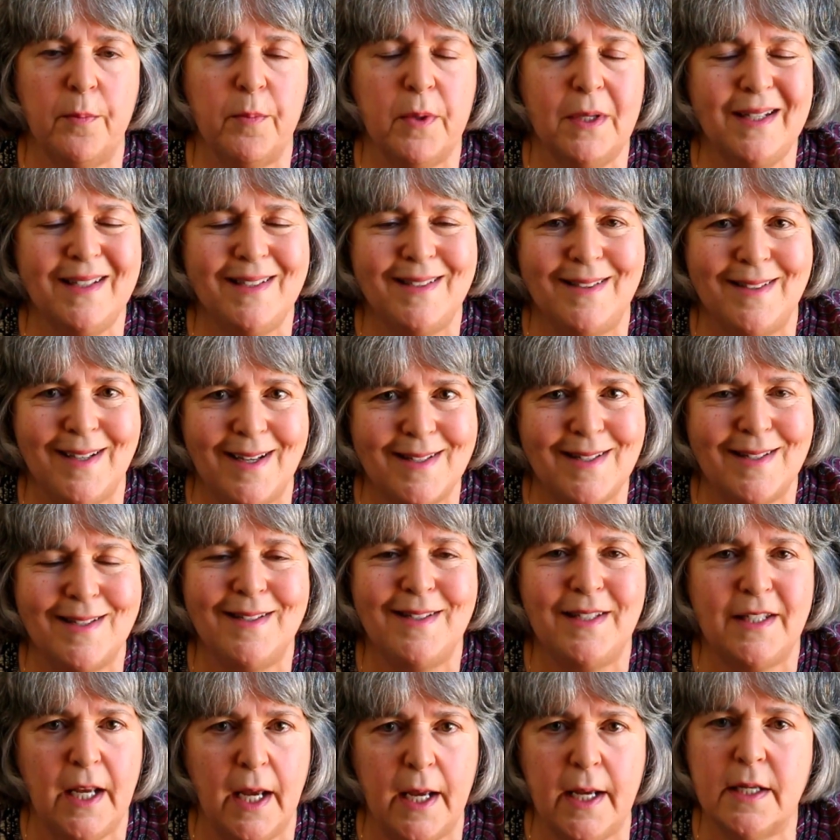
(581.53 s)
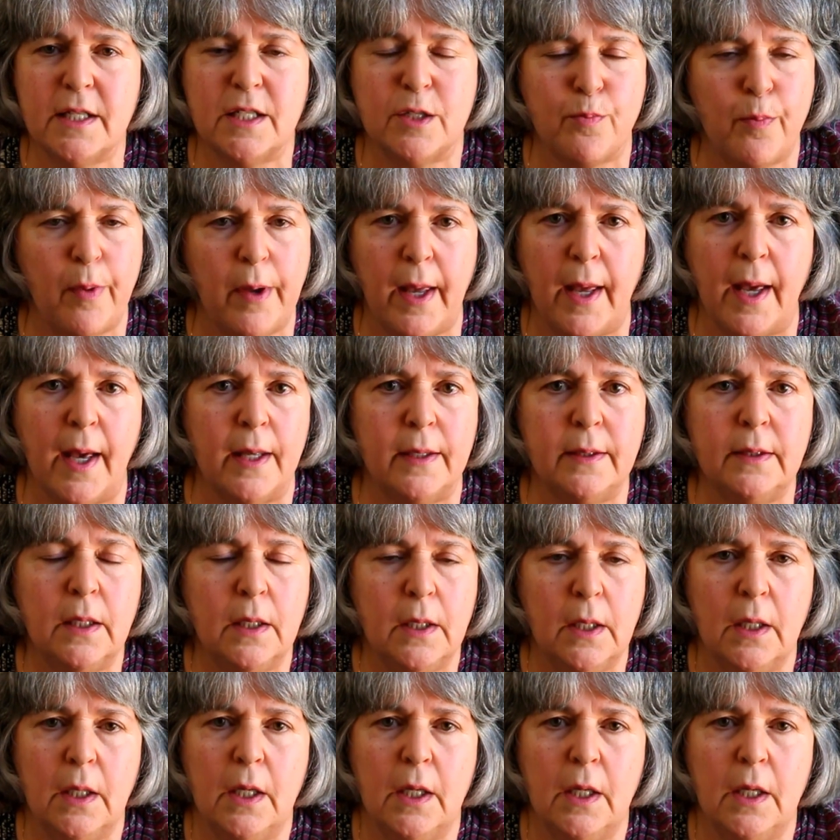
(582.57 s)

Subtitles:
but it doesn't taste bad.